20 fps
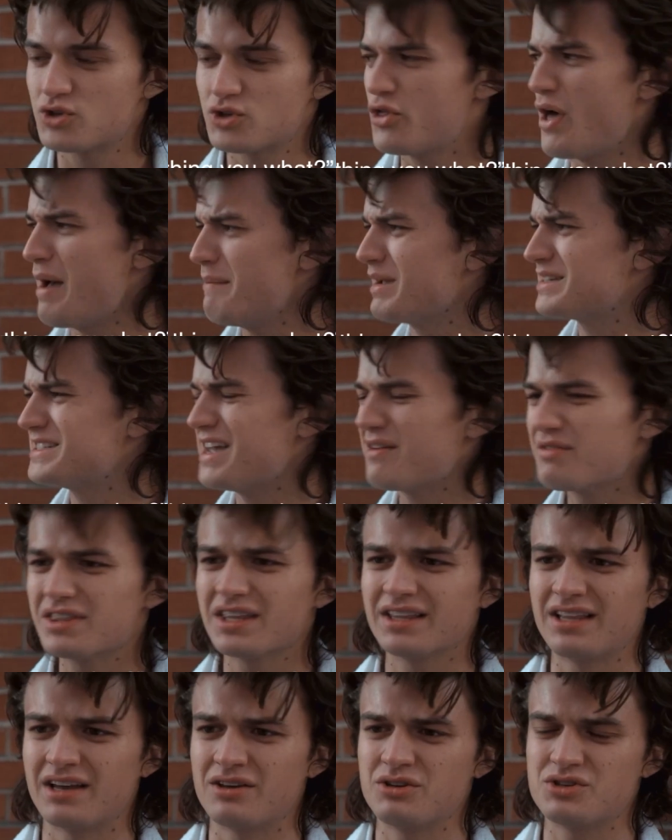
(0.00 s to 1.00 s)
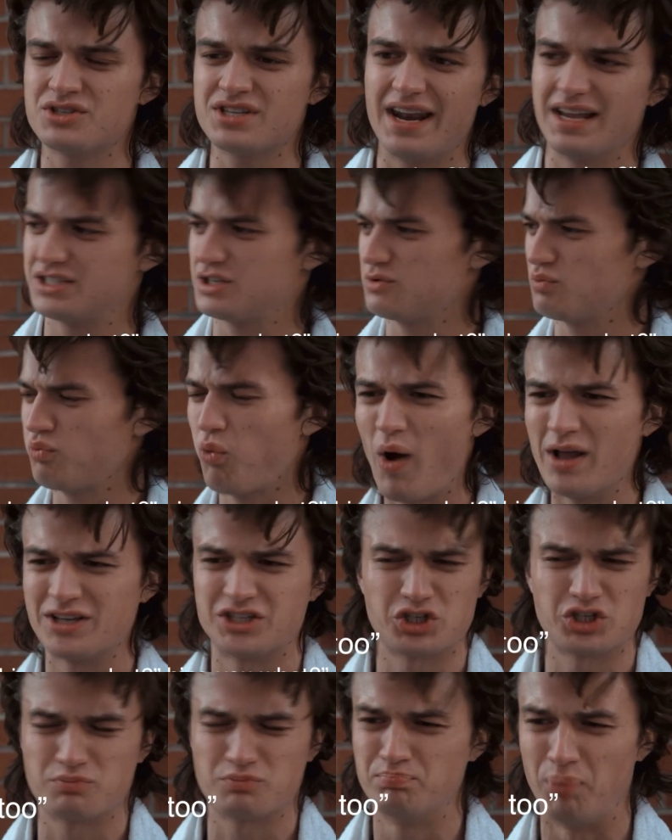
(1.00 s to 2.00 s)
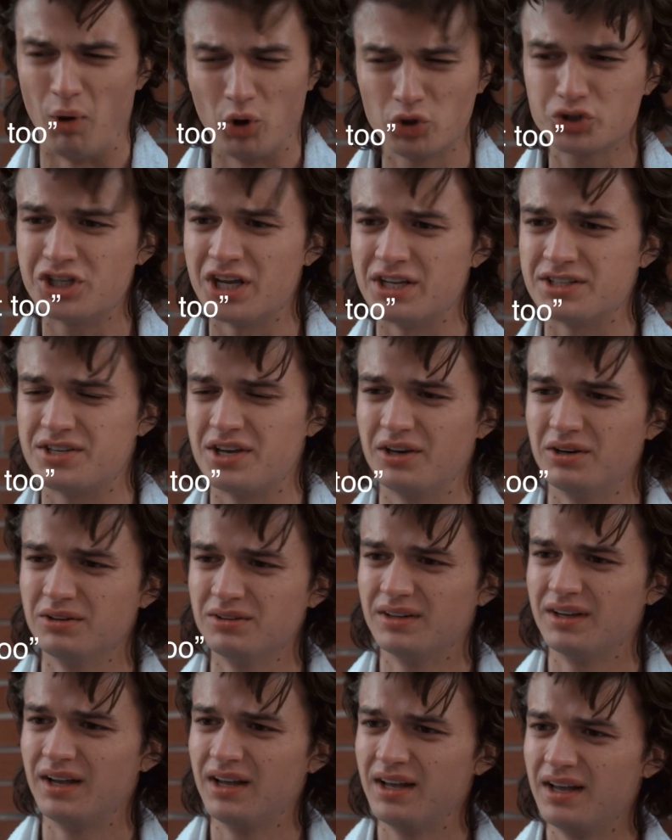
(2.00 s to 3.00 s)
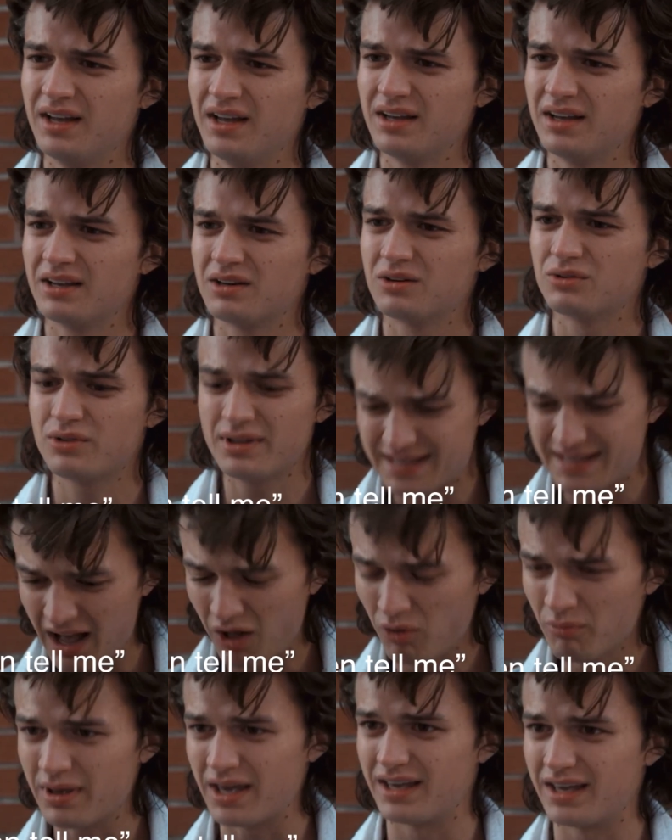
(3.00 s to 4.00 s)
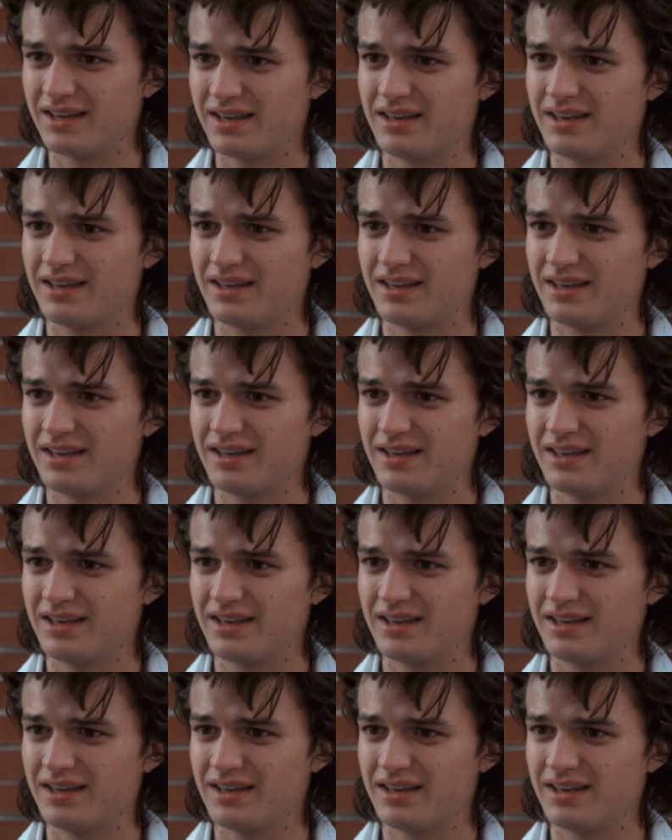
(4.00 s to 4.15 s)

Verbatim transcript: So that makes everything that you said, it's what, just bullshit too? Yes. Well, then tell me.